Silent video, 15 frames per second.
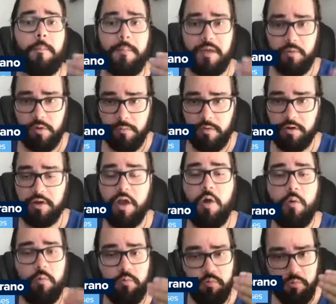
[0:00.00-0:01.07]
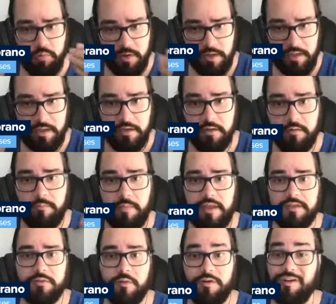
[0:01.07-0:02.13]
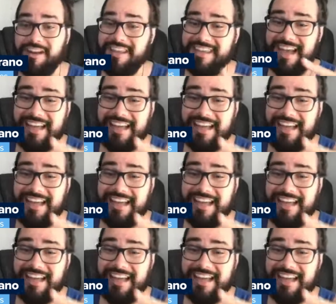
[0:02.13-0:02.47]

Manuel Margot, really good base runner.